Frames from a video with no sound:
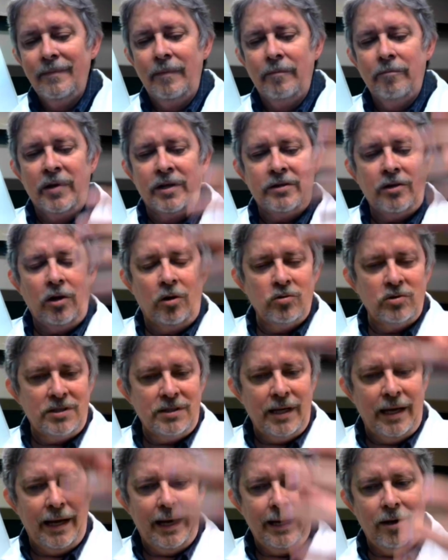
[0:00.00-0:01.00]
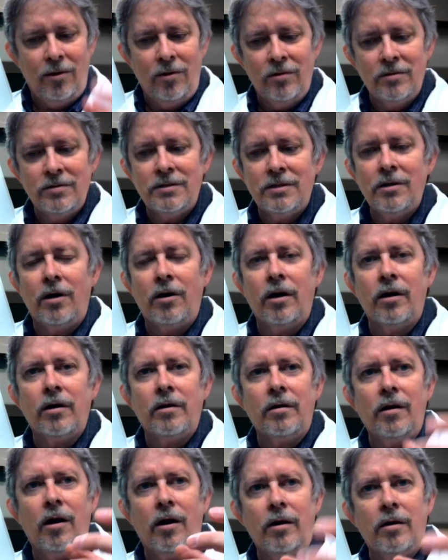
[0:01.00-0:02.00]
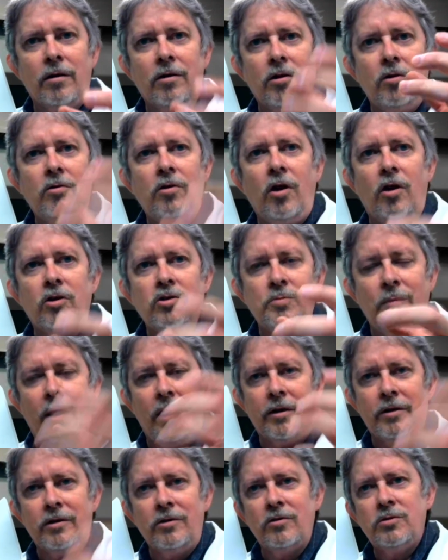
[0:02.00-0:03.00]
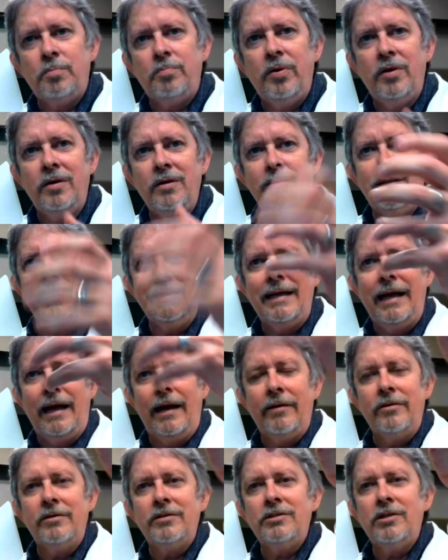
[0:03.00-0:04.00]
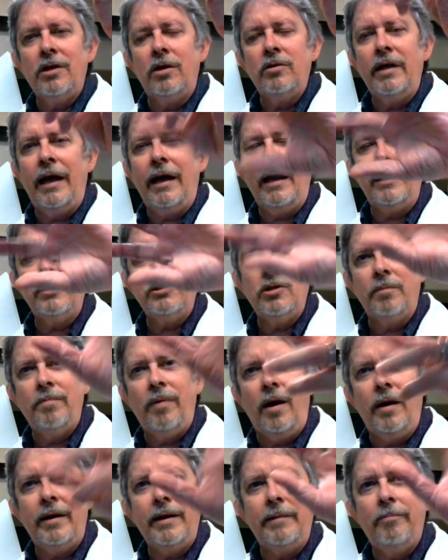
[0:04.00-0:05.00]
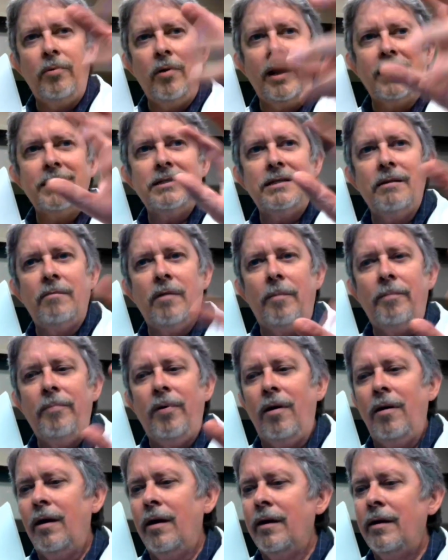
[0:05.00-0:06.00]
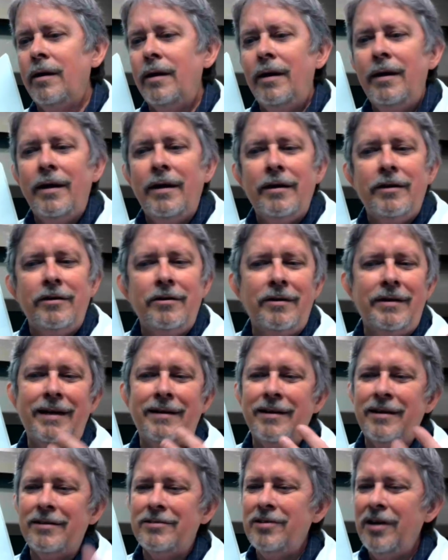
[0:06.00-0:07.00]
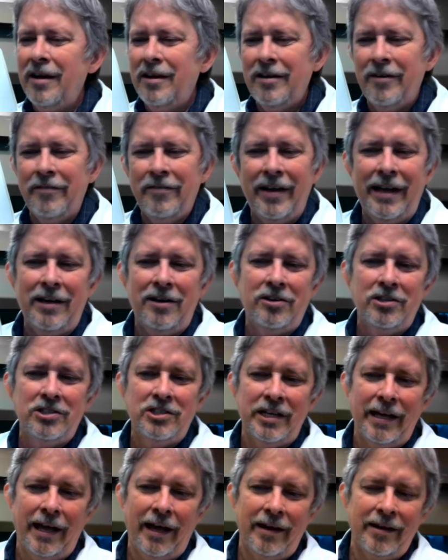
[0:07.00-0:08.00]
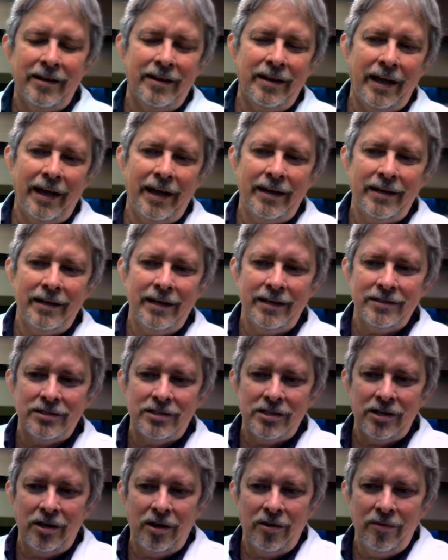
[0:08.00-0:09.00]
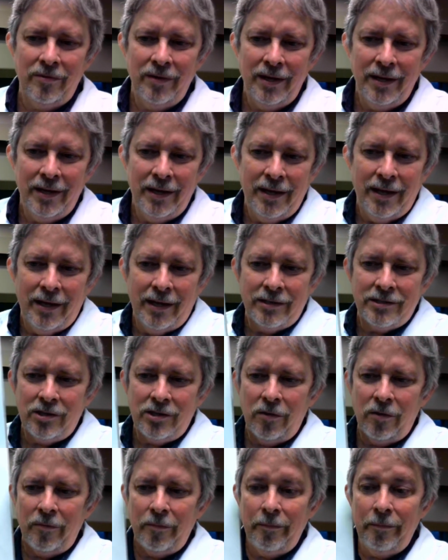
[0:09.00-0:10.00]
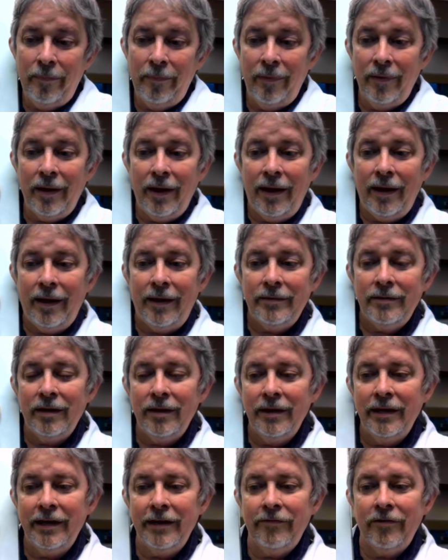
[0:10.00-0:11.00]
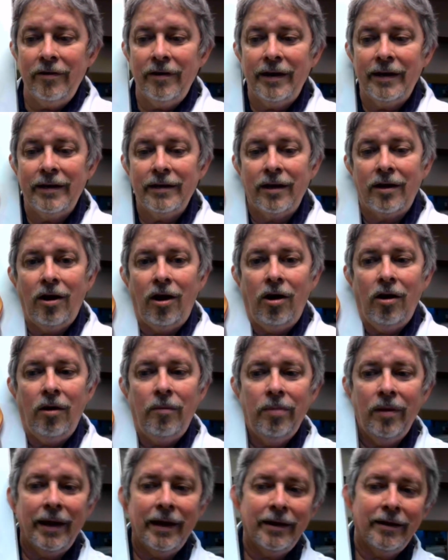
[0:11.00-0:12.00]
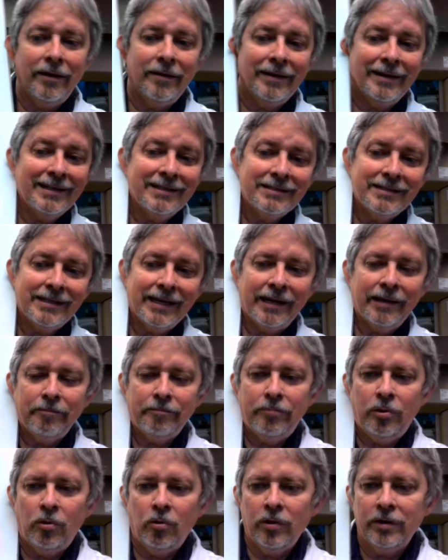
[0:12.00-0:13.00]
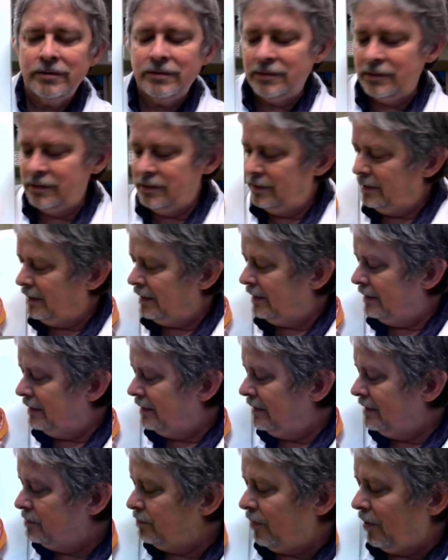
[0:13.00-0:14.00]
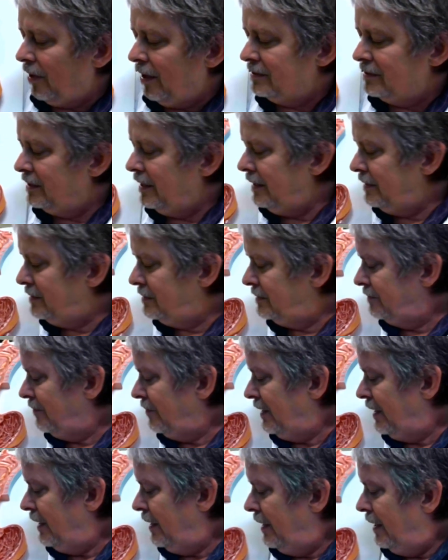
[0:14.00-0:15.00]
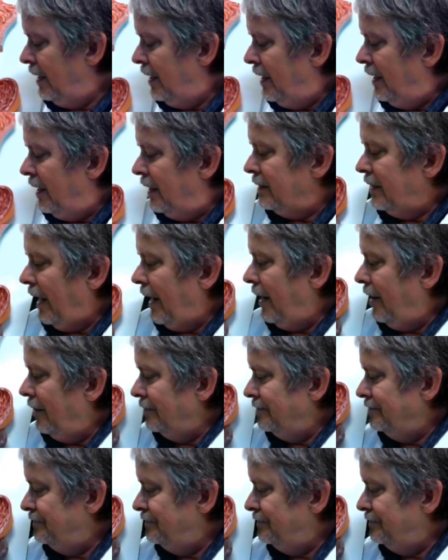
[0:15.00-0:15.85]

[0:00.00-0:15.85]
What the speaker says: But those tails are glucose molecules put together so that as your body breaks them apart, you're getting a ton of energy out of that. And so the liver and the gallbladder is important in this process. Now,